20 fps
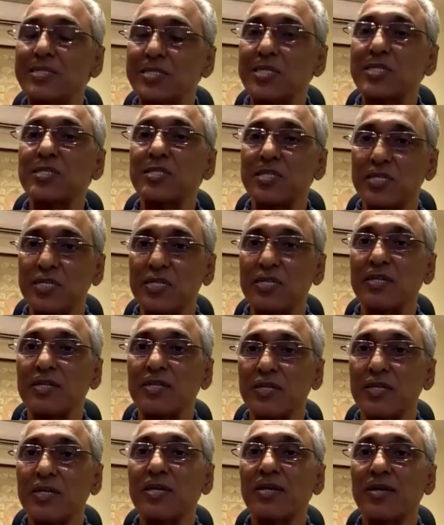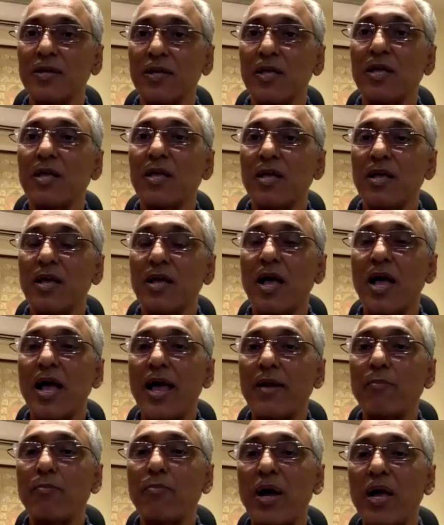16,
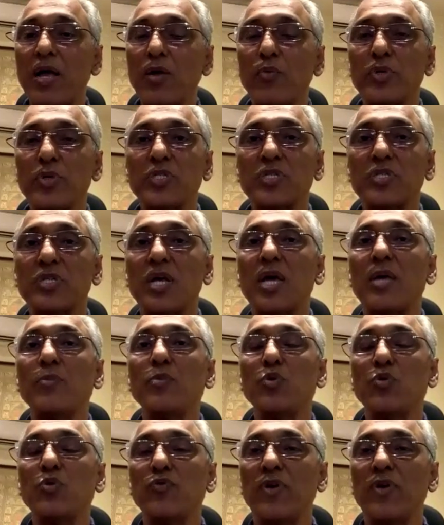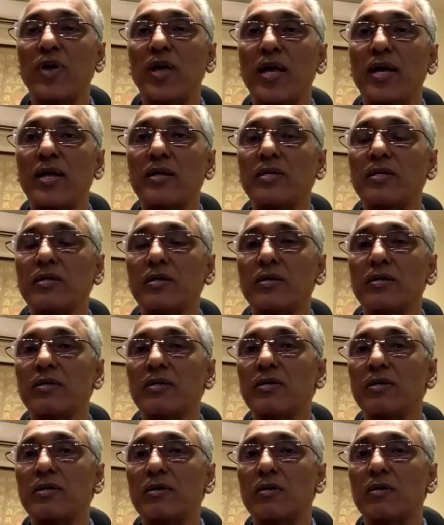and by which time you've had
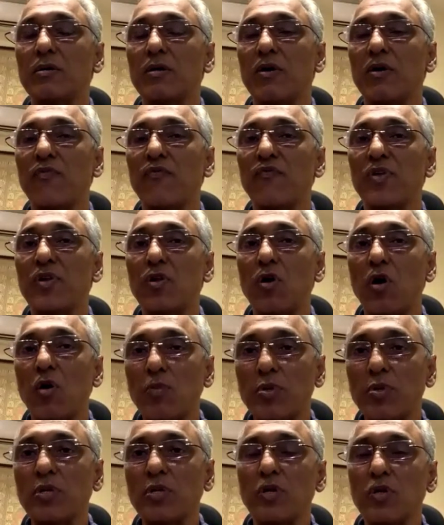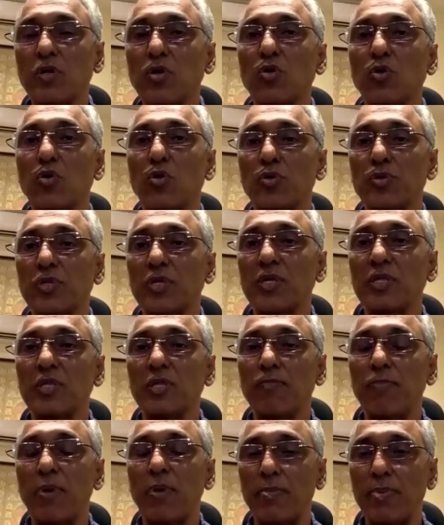a phenomenal growth in the
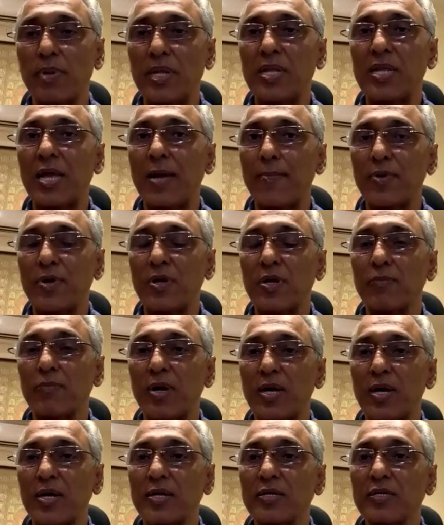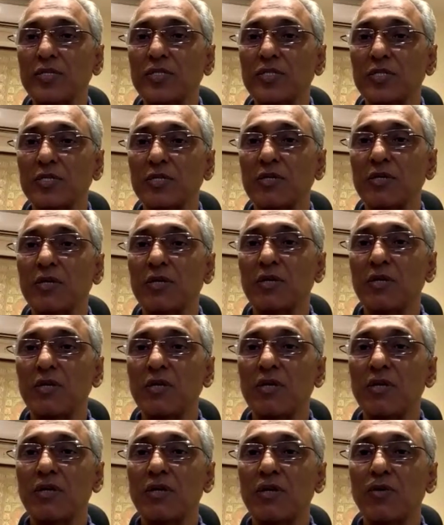public capital markets.
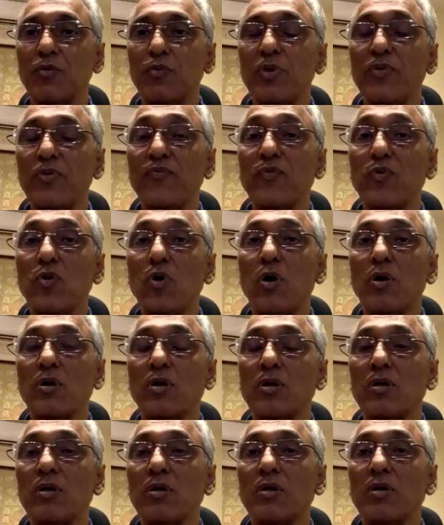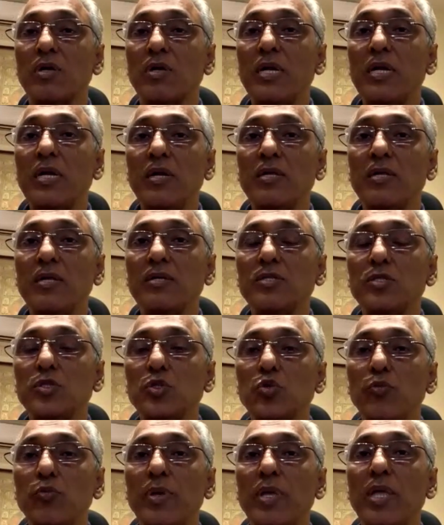We've got Indians
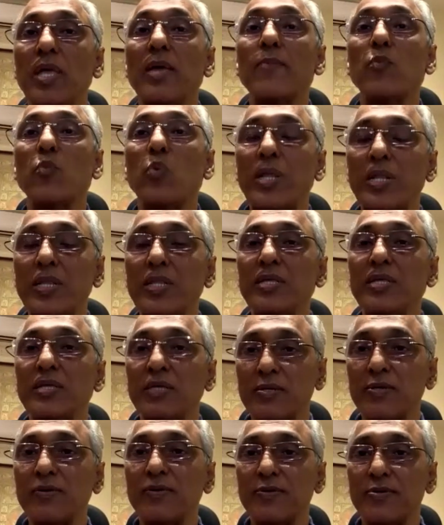who became wealthy.